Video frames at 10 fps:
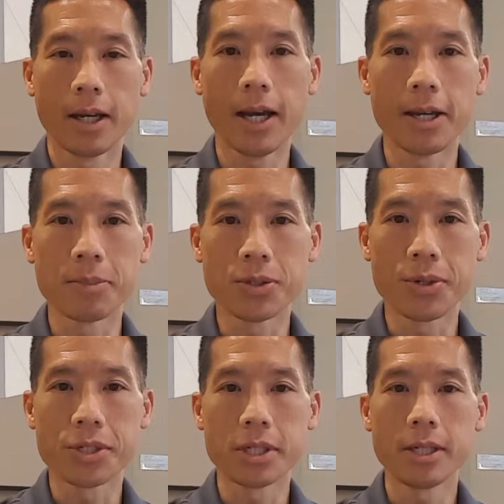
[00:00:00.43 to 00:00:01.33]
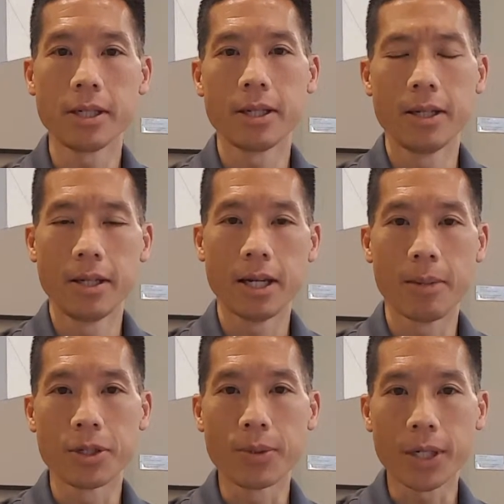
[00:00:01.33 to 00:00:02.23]
Hi, I'm Stuart Shih.
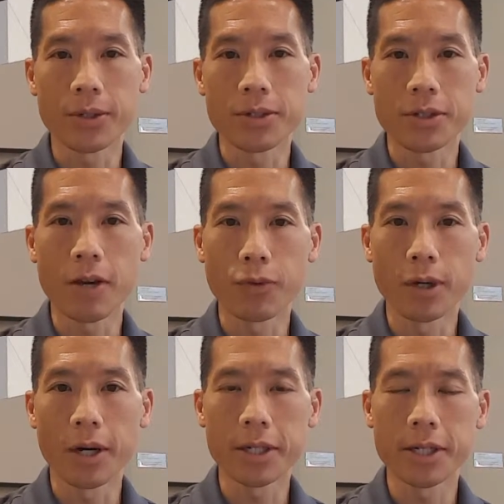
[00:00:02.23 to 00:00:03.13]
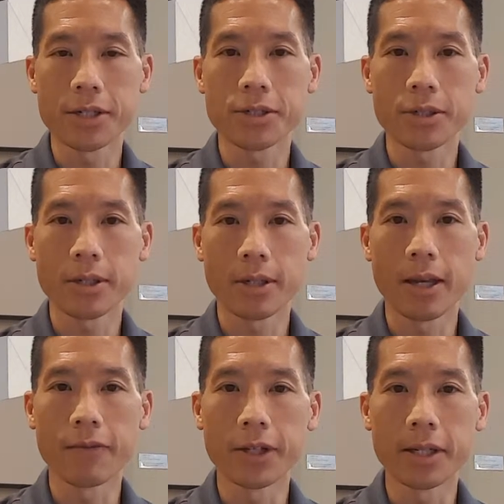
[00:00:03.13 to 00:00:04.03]
I'm a director of software architecture
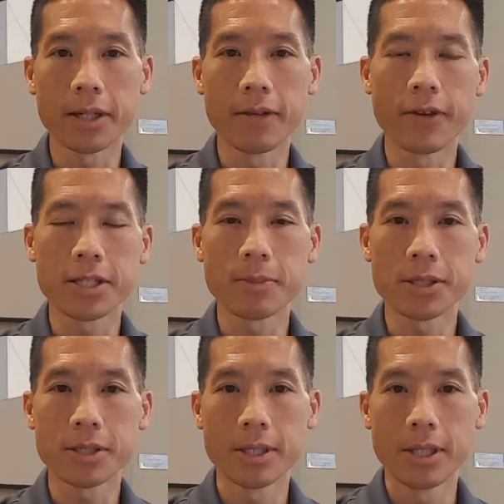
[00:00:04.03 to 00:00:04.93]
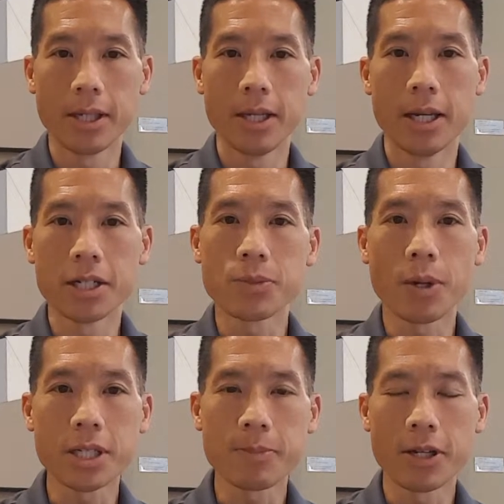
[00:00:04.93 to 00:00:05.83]
at Fidelity Investments, and I just
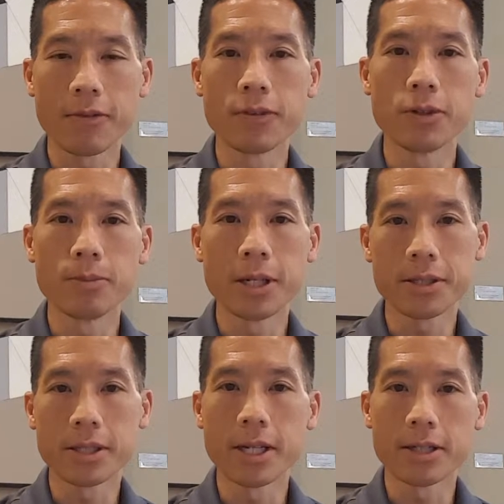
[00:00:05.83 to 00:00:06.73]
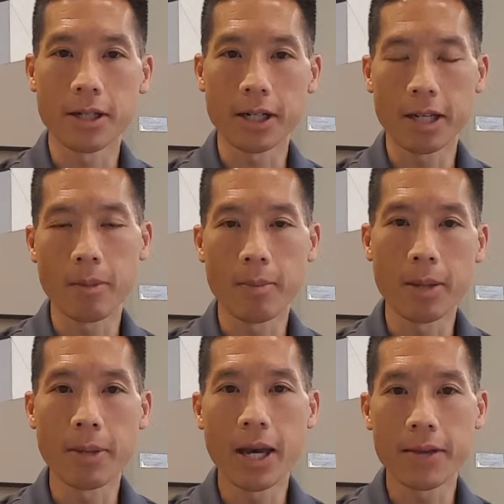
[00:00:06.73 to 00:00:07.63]
want to spend a few minutes today talking about my
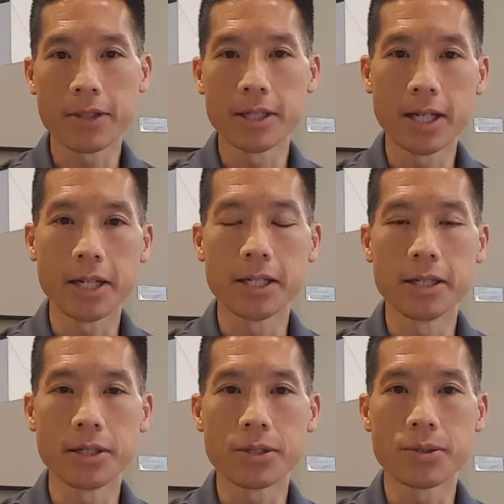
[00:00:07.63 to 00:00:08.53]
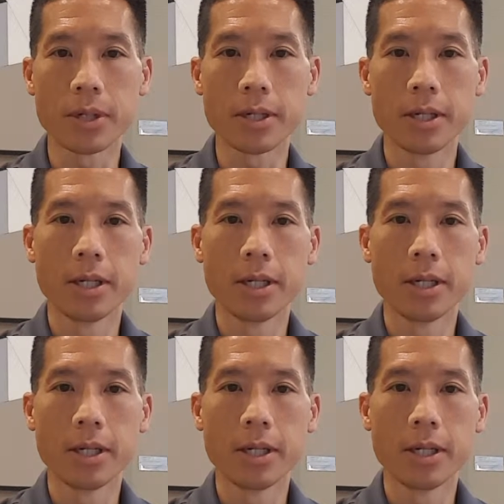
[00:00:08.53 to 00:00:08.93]
path in the IT industry.